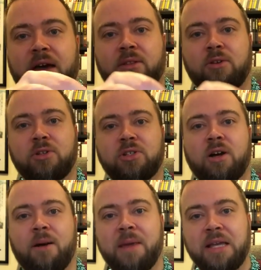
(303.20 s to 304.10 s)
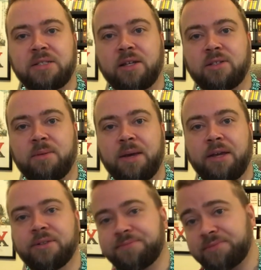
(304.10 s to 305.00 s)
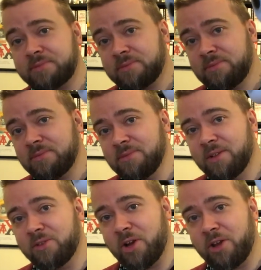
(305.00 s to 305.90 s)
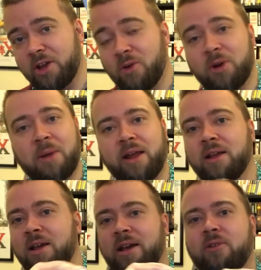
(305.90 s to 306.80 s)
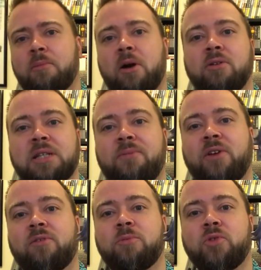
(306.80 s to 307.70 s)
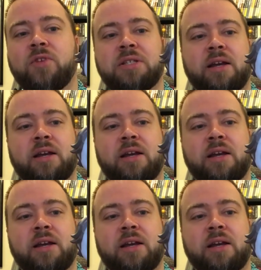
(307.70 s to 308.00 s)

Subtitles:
That looks amazing to me. There you go. One of my all-time favorite movies.